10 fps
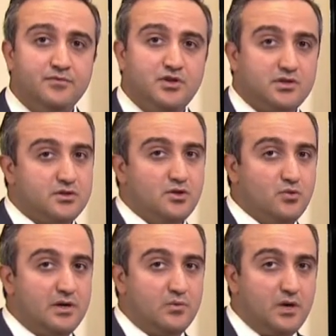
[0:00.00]
just so
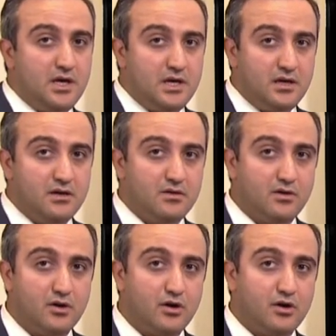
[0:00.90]
when we
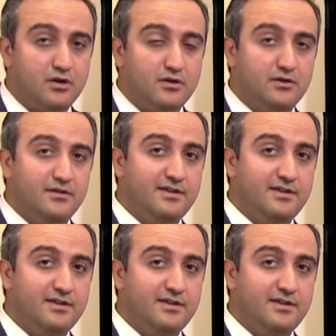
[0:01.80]
are